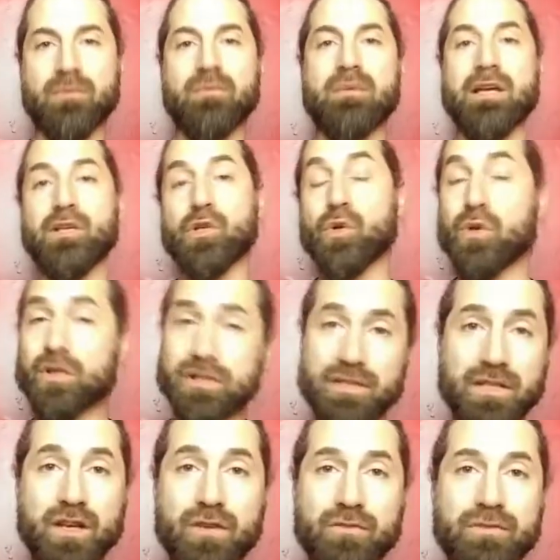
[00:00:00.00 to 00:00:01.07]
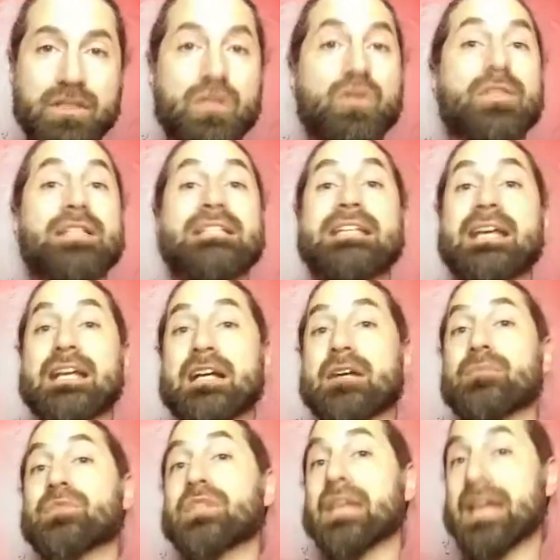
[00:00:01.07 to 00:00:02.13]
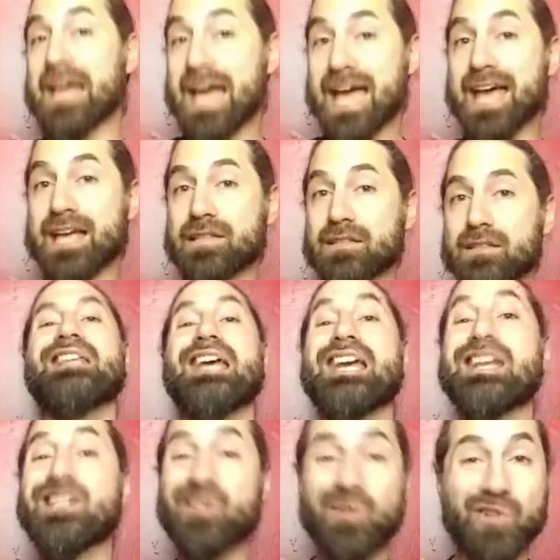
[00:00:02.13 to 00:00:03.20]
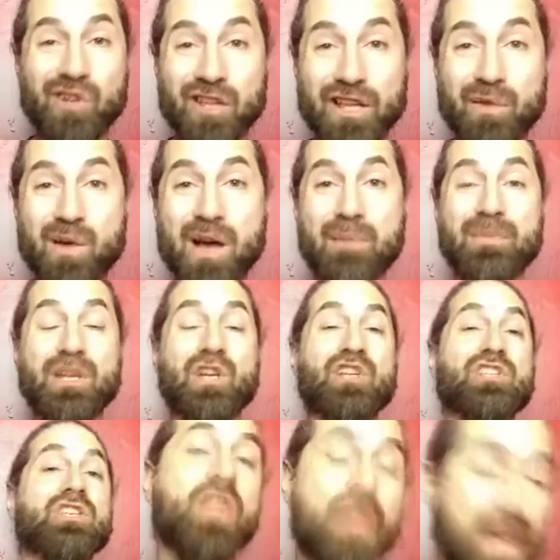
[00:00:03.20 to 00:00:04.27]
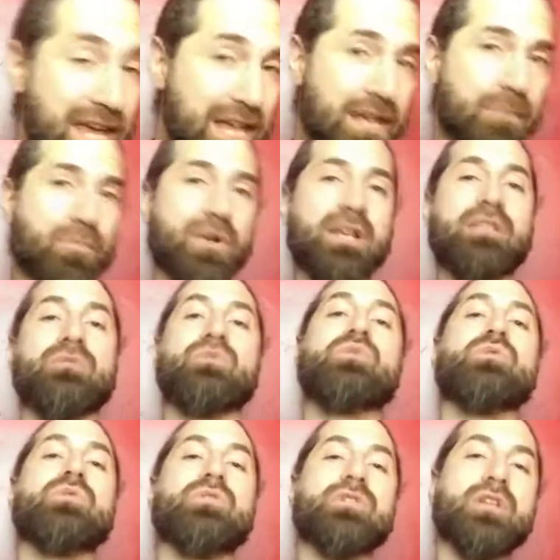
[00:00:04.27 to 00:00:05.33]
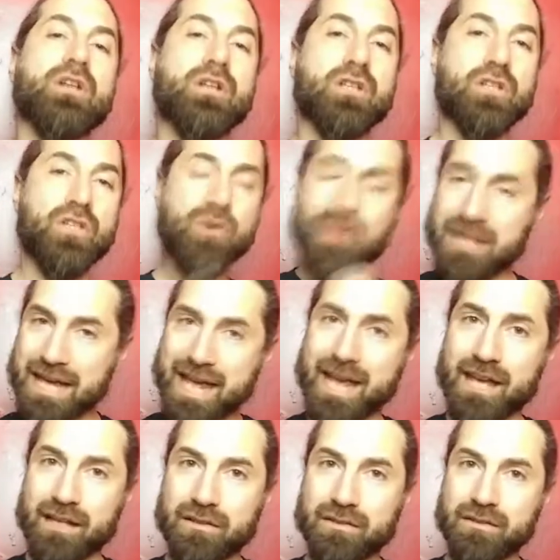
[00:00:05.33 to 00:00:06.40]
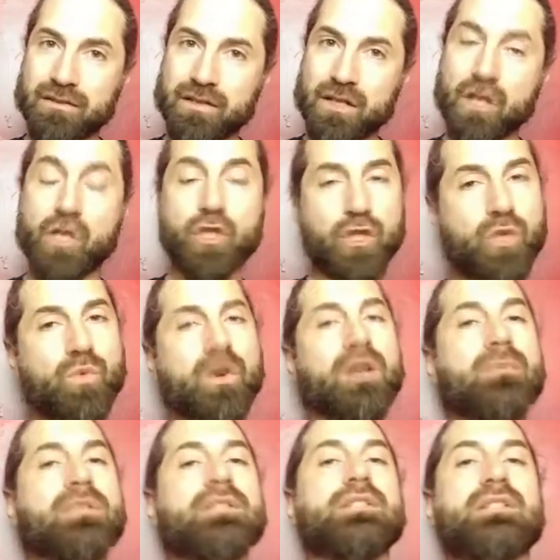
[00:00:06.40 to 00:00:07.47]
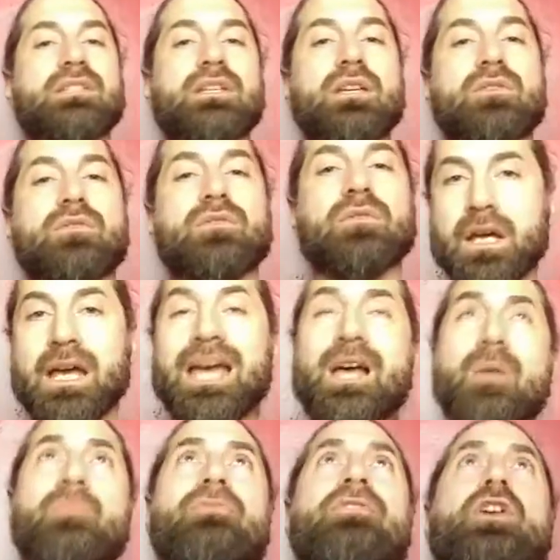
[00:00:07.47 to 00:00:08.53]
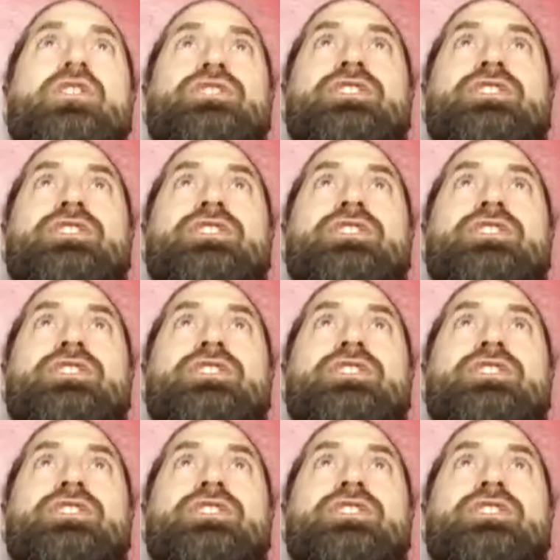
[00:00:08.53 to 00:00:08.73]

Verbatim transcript: them about yourself until the day comes they ask, they can do it all they want because they can break the rules. You can't. You want to be successful. Helpful